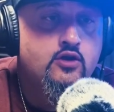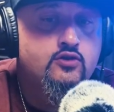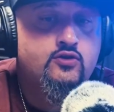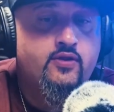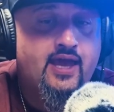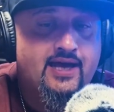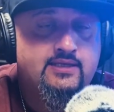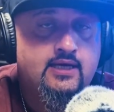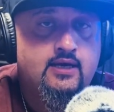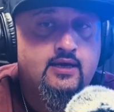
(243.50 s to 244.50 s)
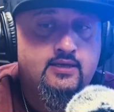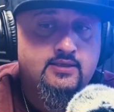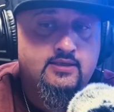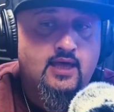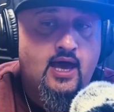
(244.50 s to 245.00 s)
So the idea
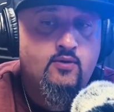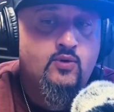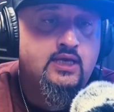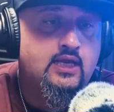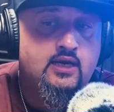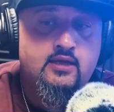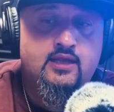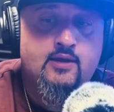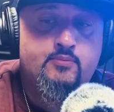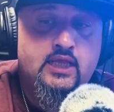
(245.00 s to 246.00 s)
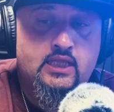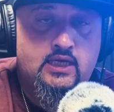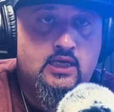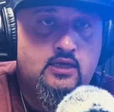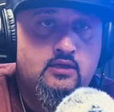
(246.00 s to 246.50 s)
is that we needed the
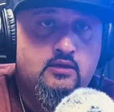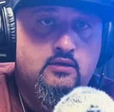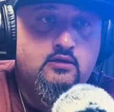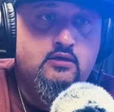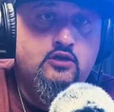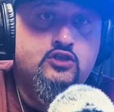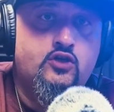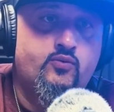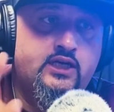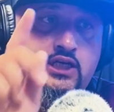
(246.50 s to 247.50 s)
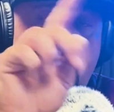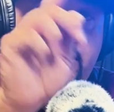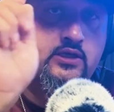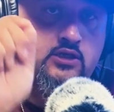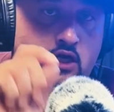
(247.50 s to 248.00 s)
ability to reach out
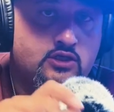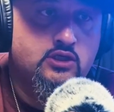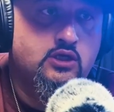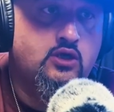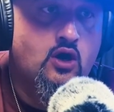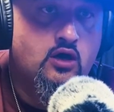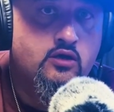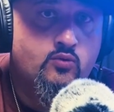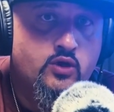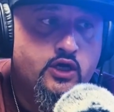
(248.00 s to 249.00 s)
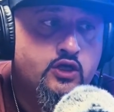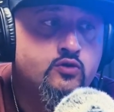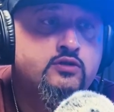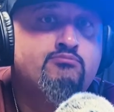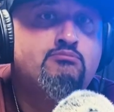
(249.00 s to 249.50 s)
and touch the dog. We're going to
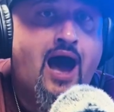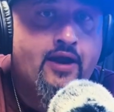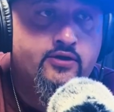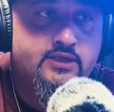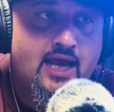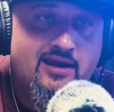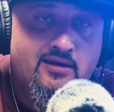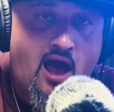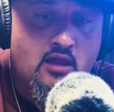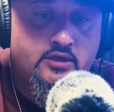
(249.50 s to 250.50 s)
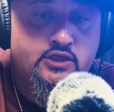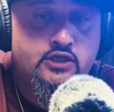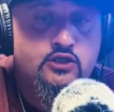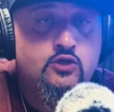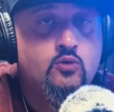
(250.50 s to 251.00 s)
use modern
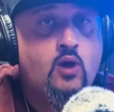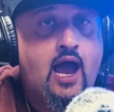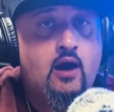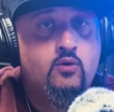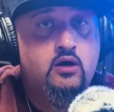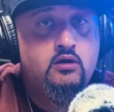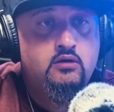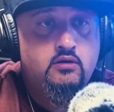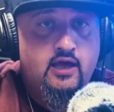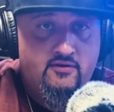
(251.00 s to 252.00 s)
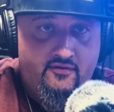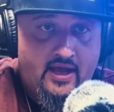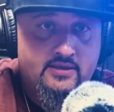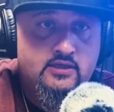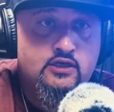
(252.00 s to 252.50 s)
technology to our
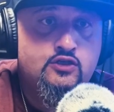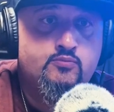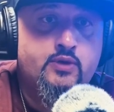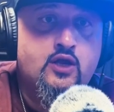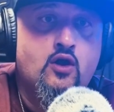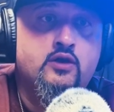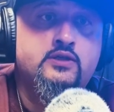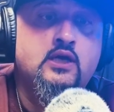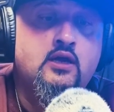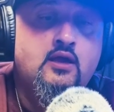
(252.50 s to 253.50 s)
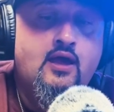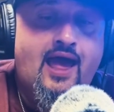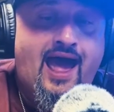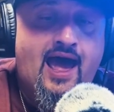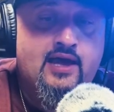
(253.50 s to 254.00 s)
advantage because
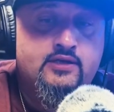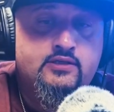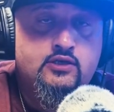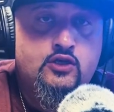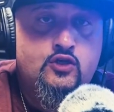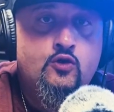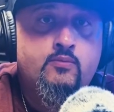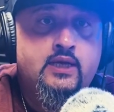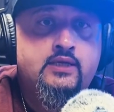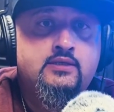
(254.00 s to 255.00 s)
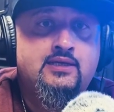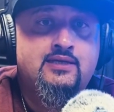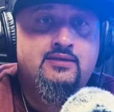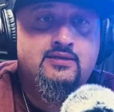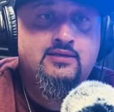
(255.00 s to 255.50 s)
as humans in
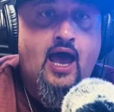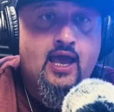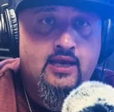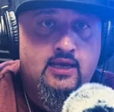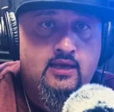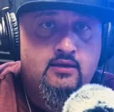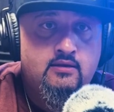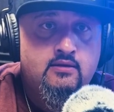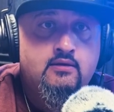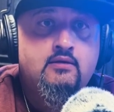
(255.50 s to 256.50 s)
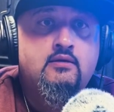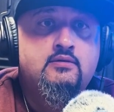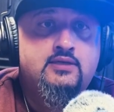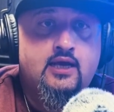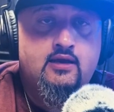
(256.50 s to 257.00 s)
society,
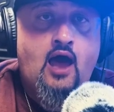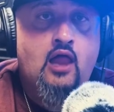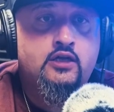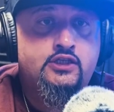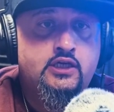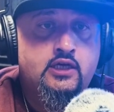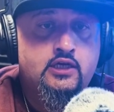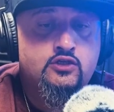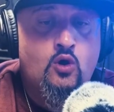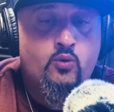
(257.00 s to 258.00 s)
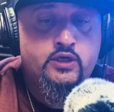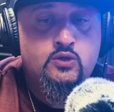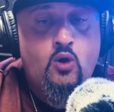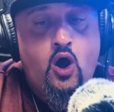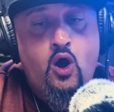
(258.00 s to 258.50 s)
technology is going
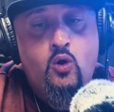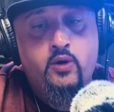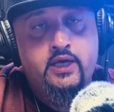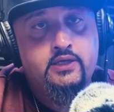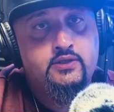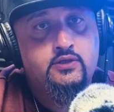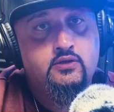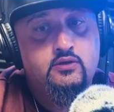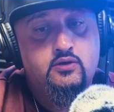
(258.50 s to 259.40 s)
to always